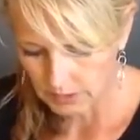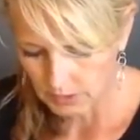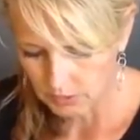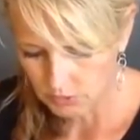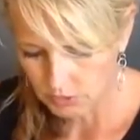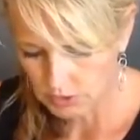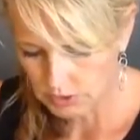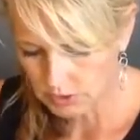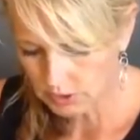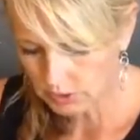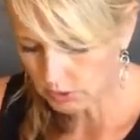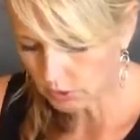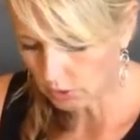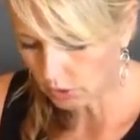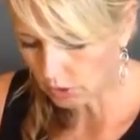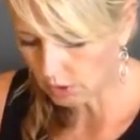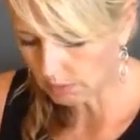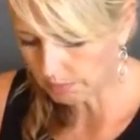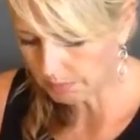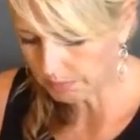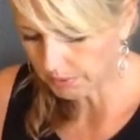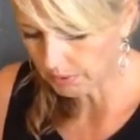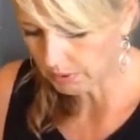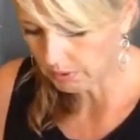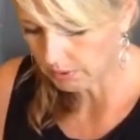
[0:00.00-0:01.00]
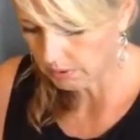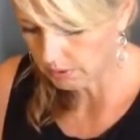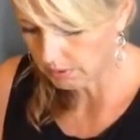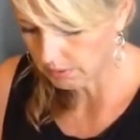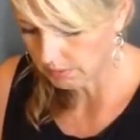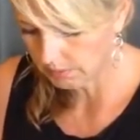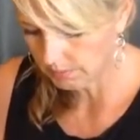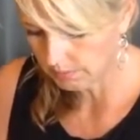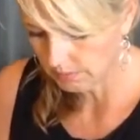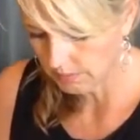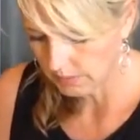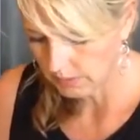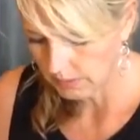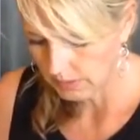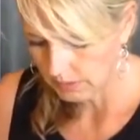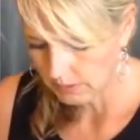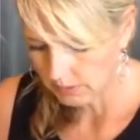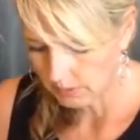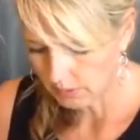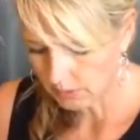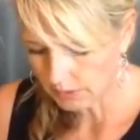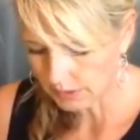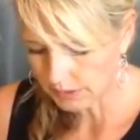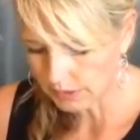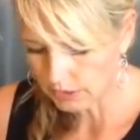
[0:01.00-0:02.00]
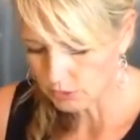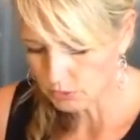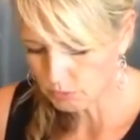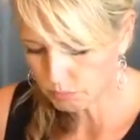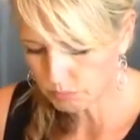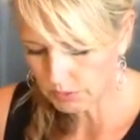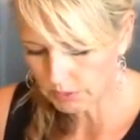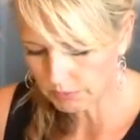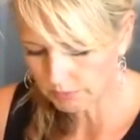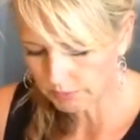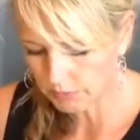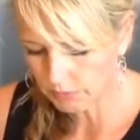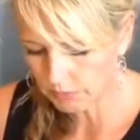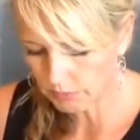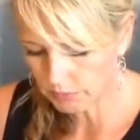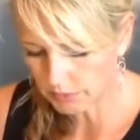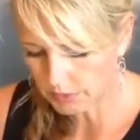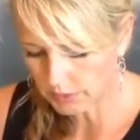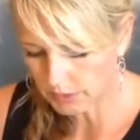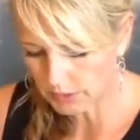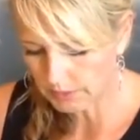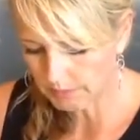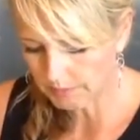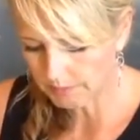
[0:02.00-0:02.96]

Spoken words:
Just a dollop on each one of your